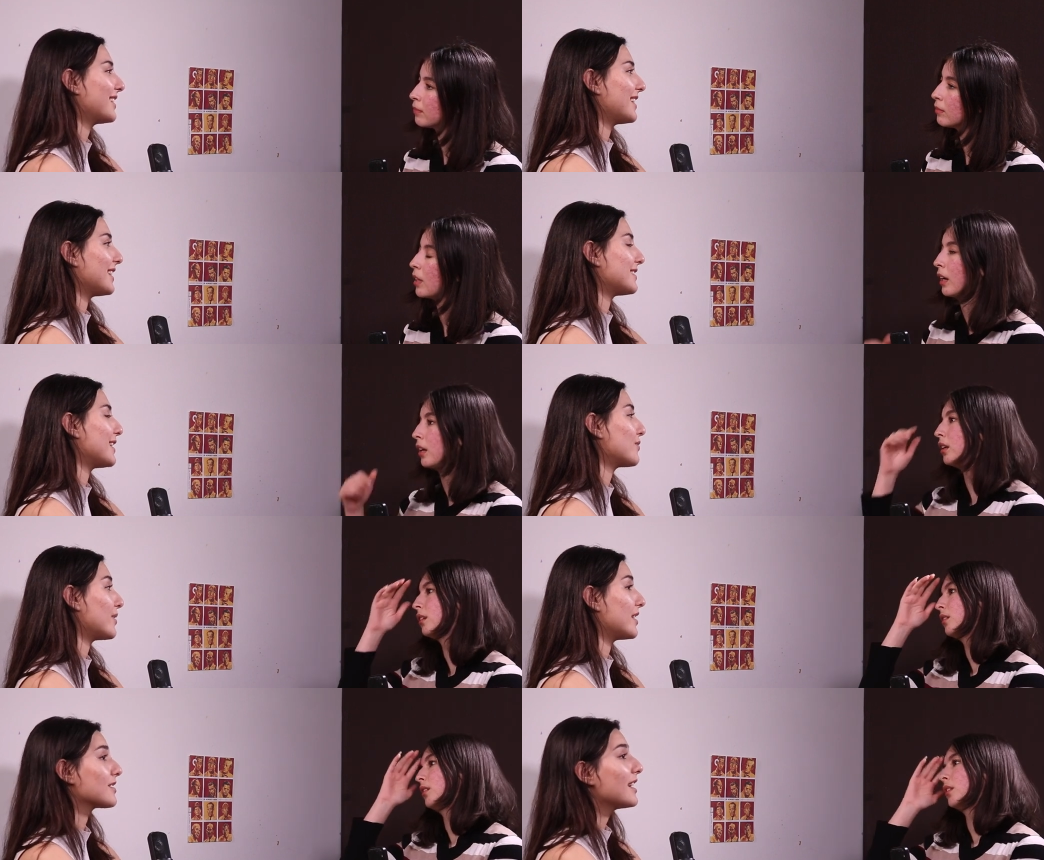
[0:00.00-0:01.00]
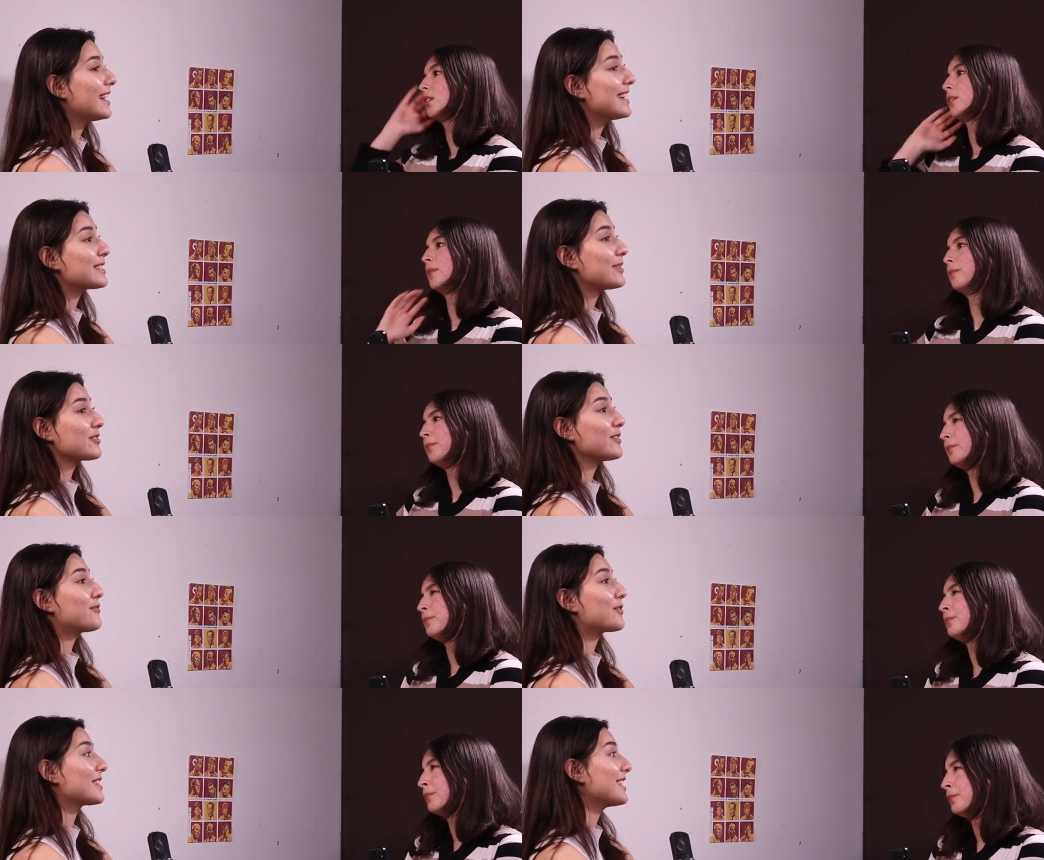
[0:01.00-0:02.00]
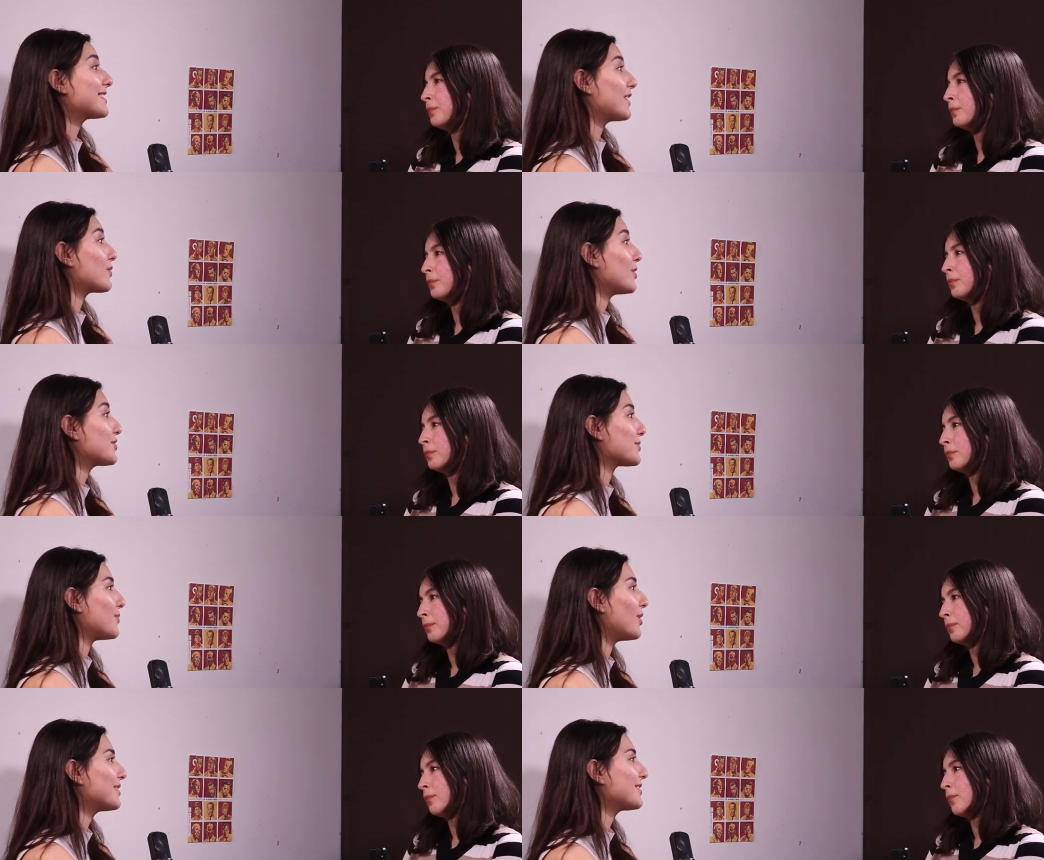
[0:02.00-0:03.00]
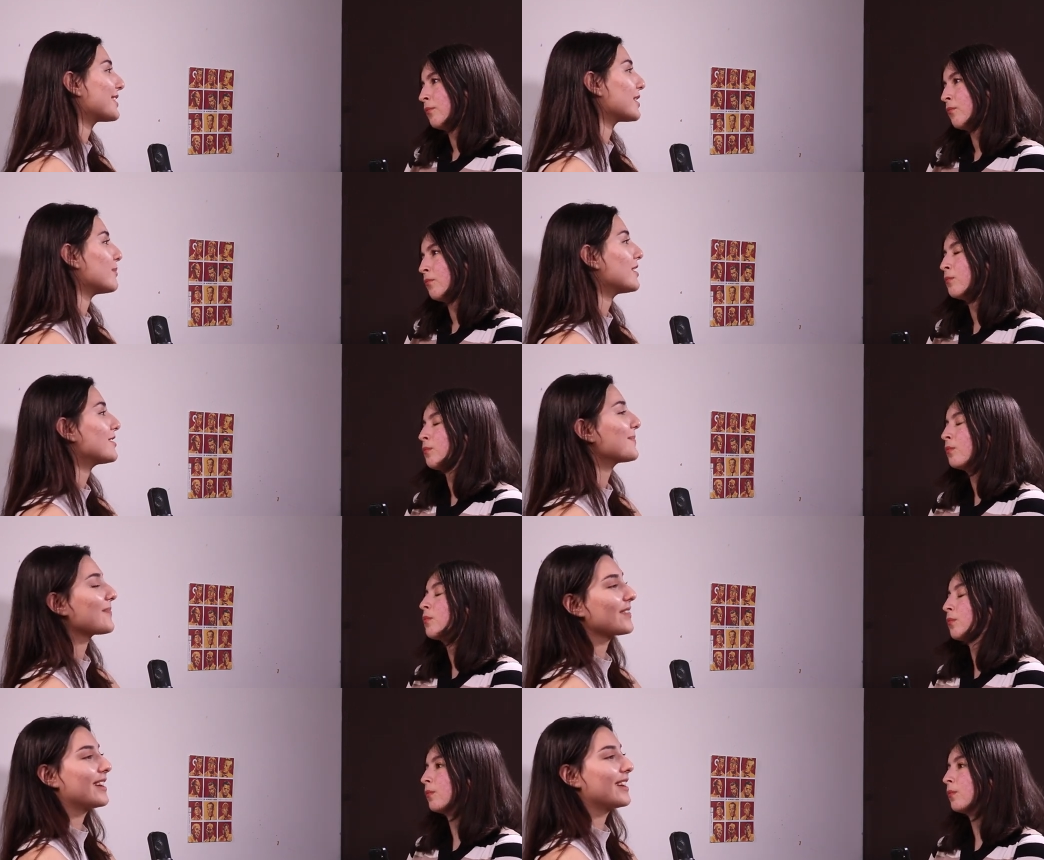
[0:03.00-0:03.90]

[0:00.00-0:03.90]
Speaker 1: yeah. and take away yours especially for things that are much smaller like imagine